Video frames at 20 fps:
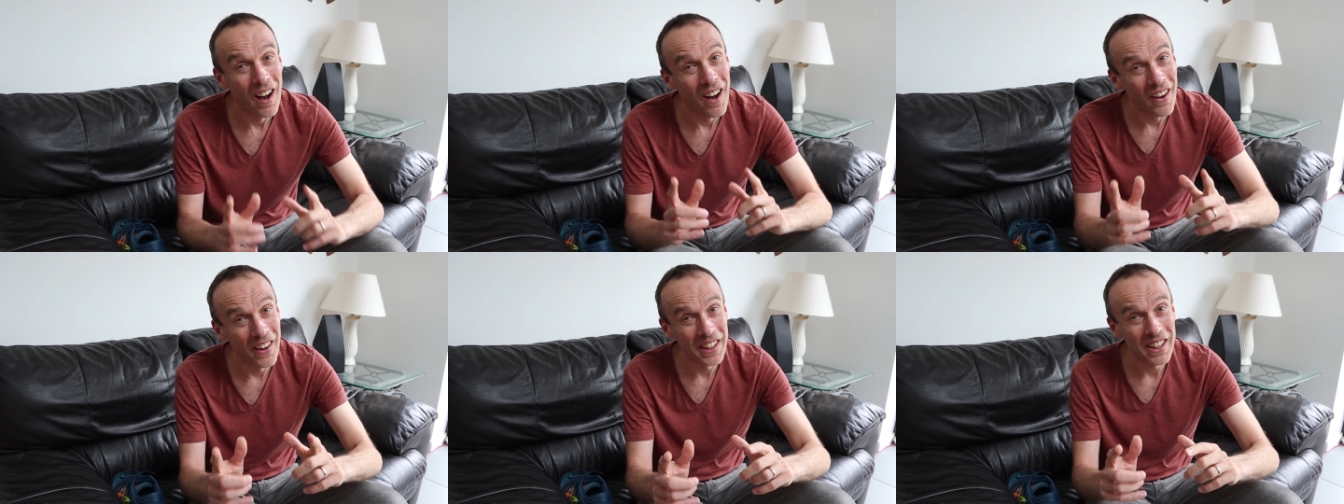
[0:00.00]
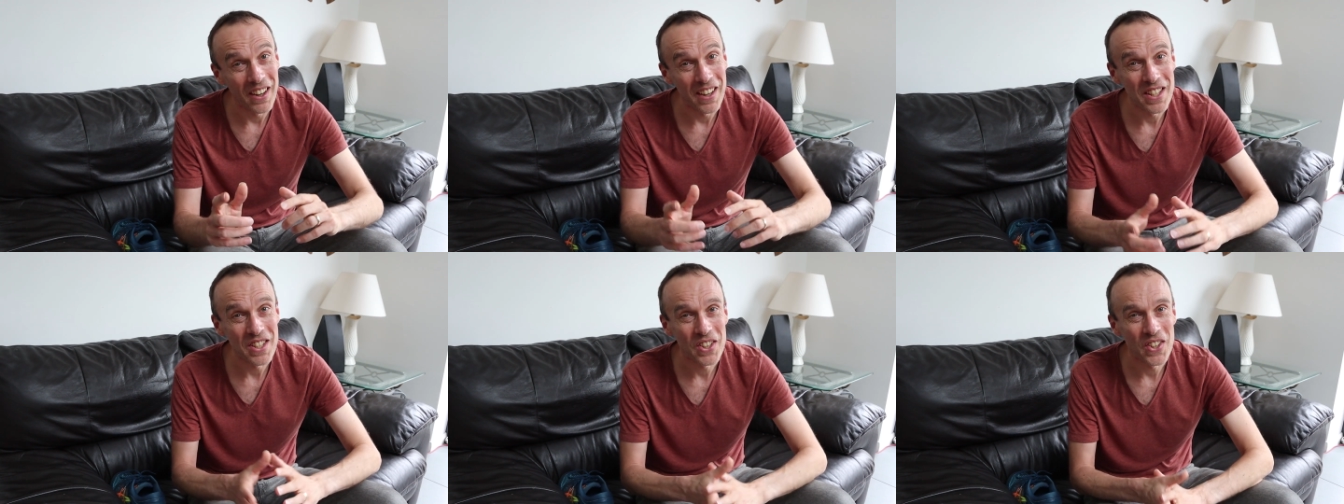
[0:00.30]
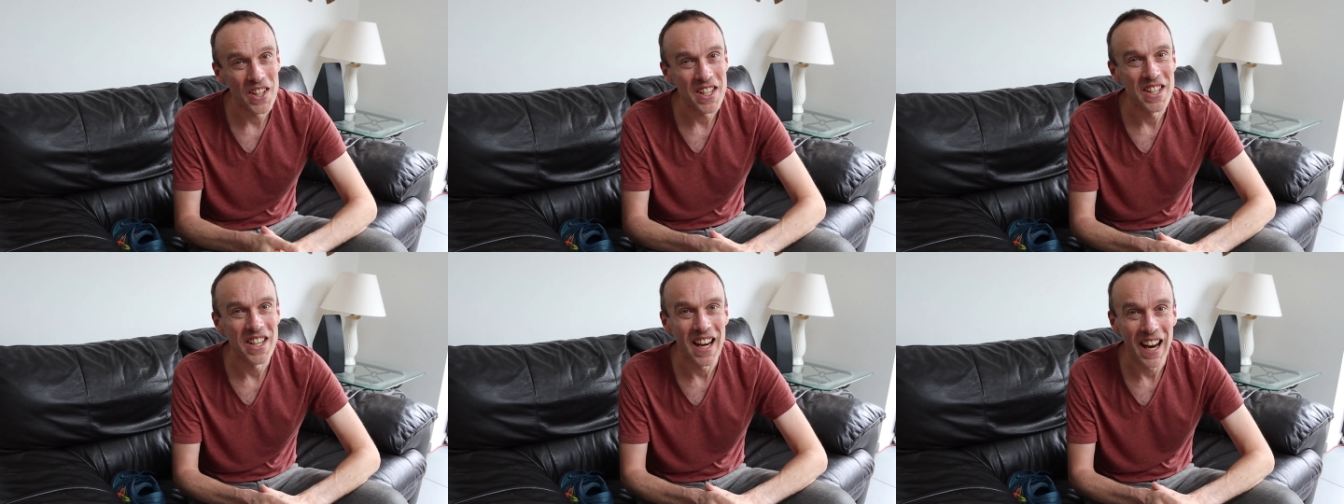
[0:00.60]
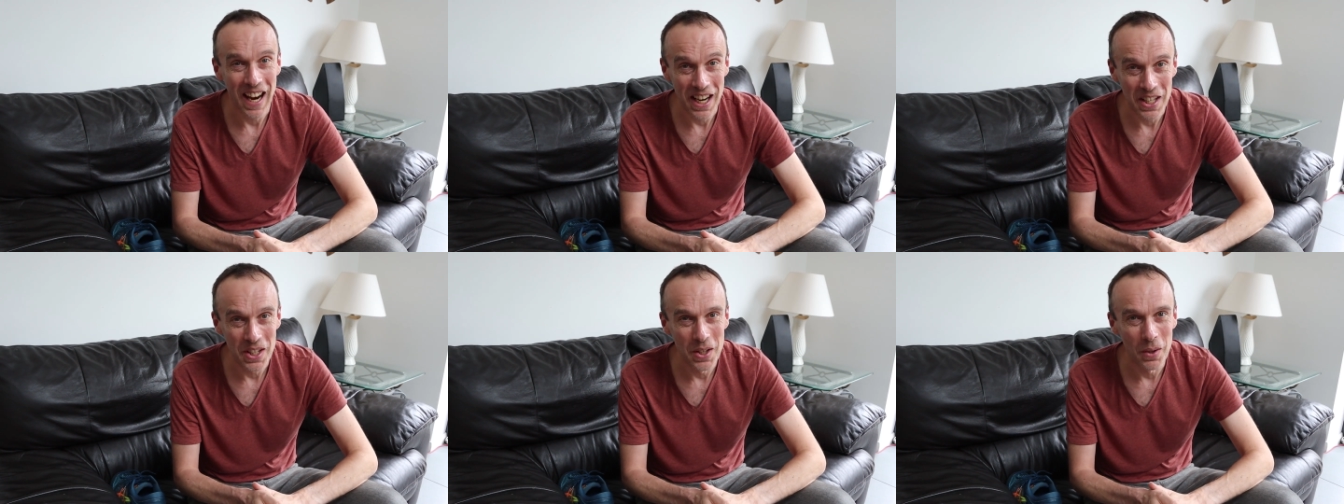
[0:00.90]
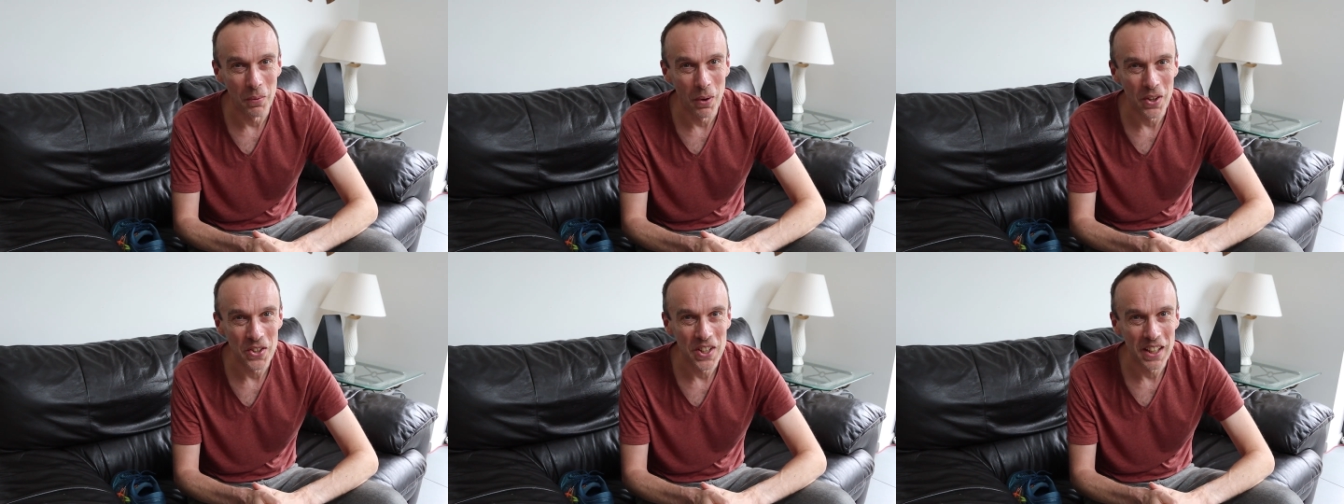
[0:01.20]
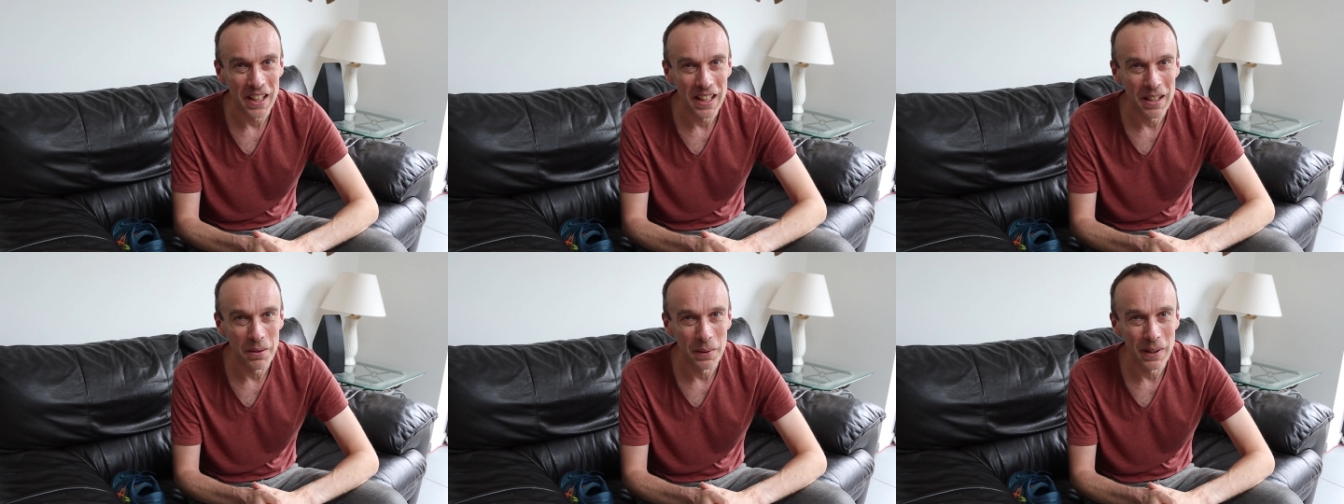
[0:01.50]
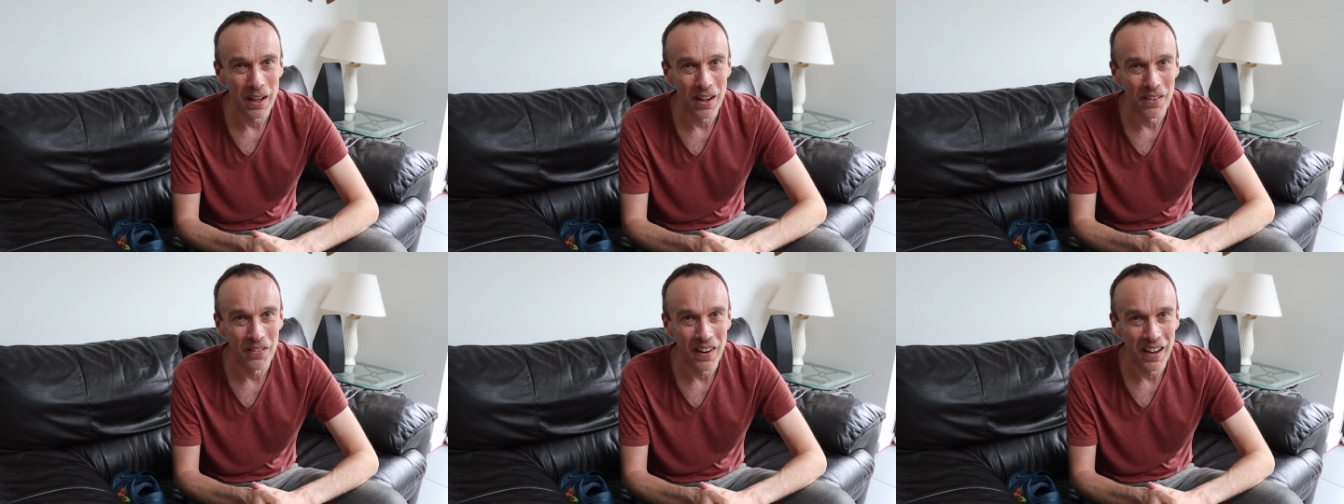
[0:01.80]
Hi guys, Chris here and you're watching Here
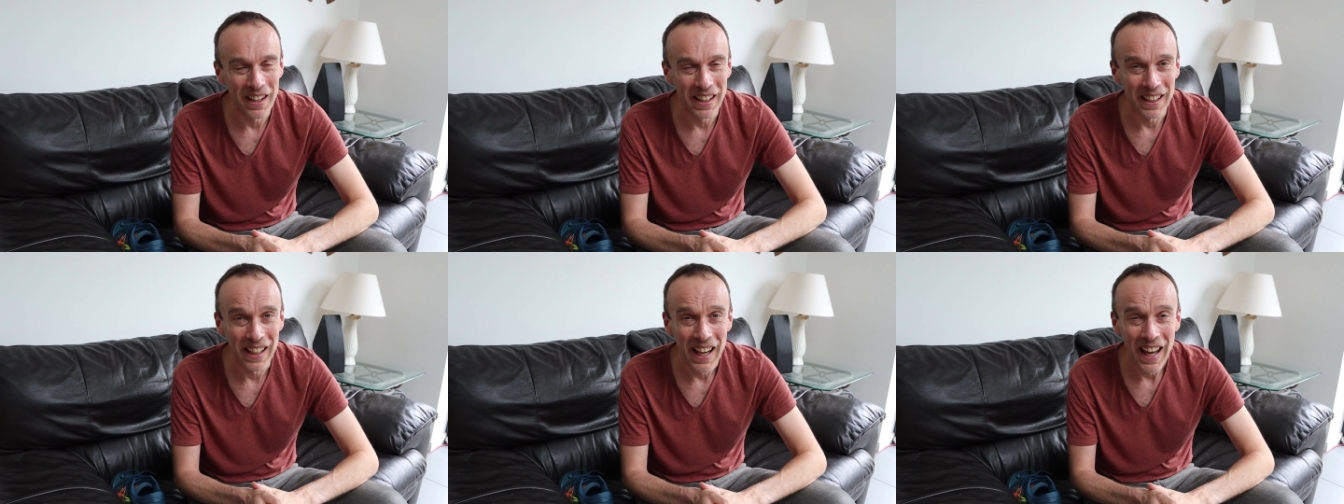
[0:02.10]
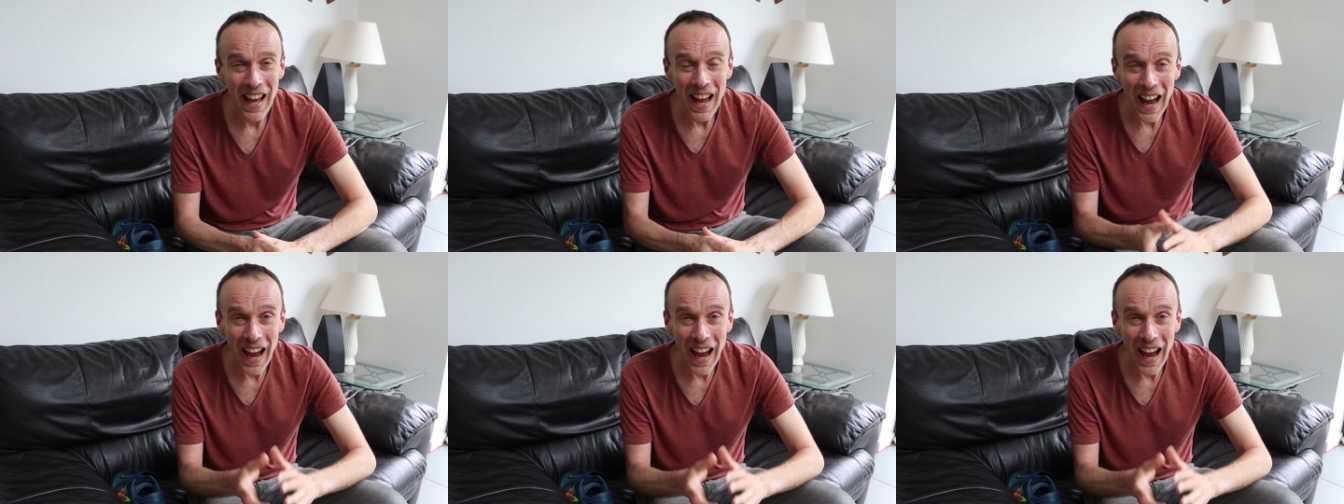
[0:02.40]
We Are Running.